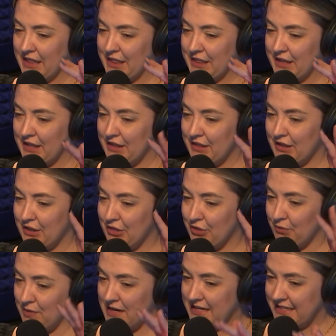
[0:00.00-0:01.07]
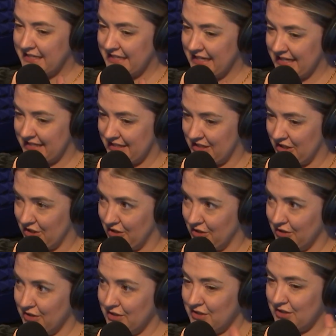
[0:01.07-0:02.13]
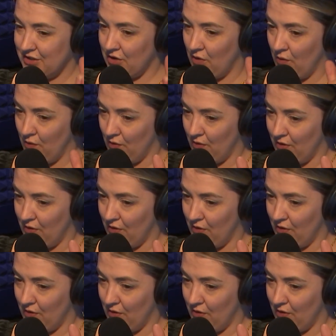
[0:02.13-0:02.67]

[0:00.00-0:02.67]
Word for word: with the three sisters